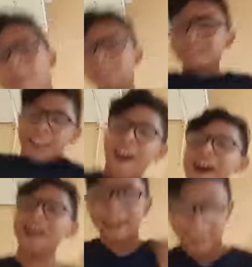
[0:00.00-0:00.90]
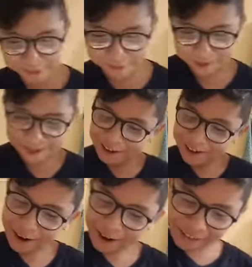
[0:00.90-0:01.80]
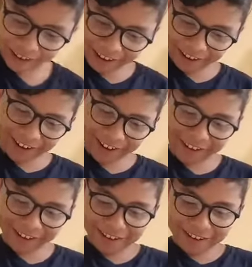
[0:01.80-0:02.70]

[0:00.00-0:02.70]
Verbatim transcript: go slime. Oh my god.